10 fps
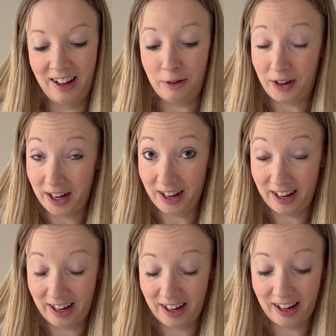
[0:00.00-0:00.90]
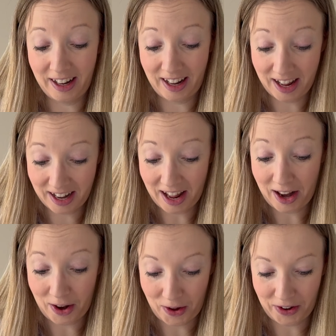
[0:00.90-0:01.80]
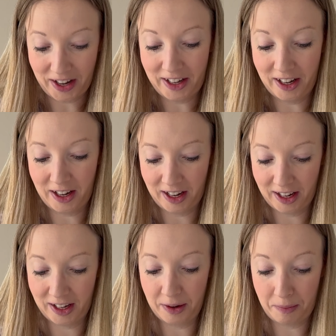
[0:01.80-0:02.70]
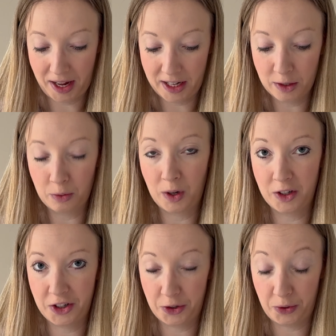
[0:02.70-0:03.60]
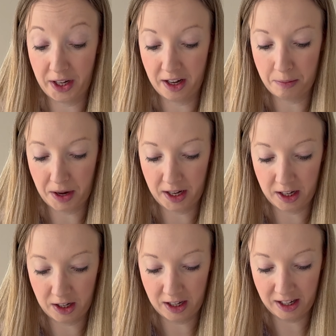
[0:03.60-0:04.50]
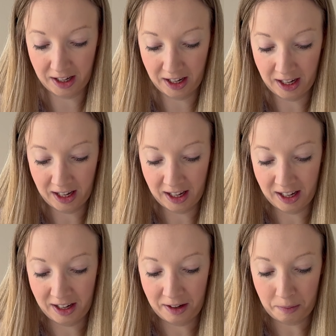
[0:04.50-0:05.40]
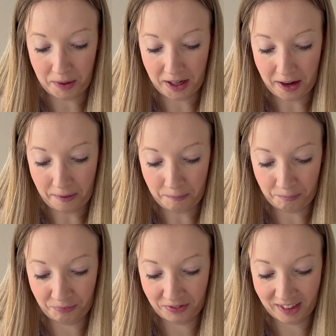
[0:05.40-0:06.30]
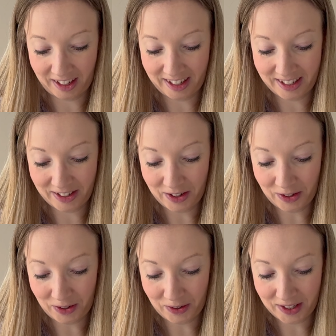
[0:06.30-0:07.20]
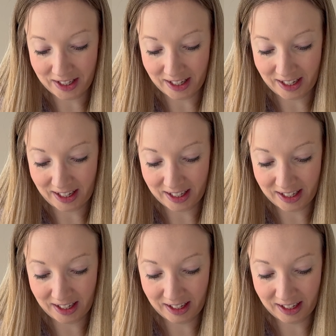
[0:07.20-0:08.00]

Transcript: finally, in the end, I learned that make the swatch, read the pattern. But yeah, it's not always that easy.